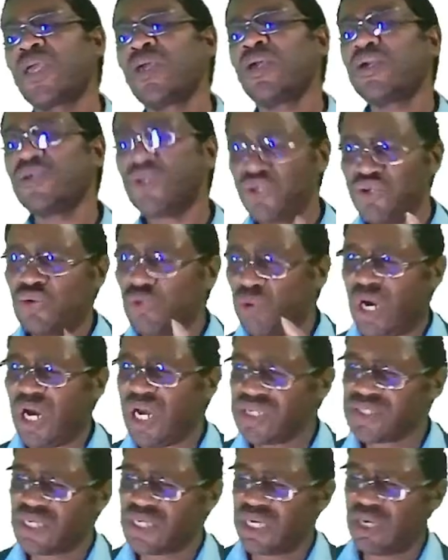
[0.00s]
you
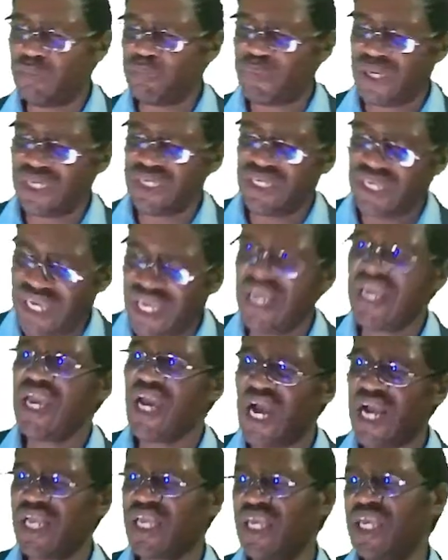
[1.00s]
as company A
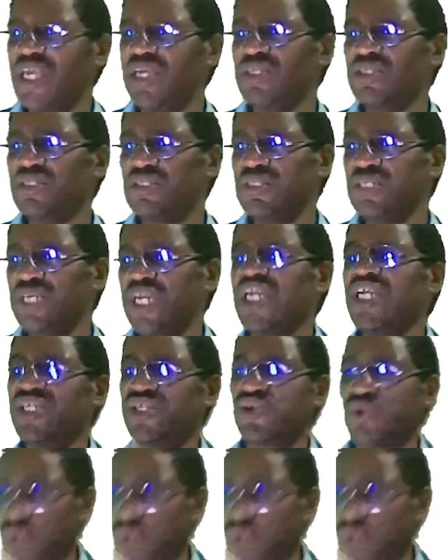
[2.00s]
again, it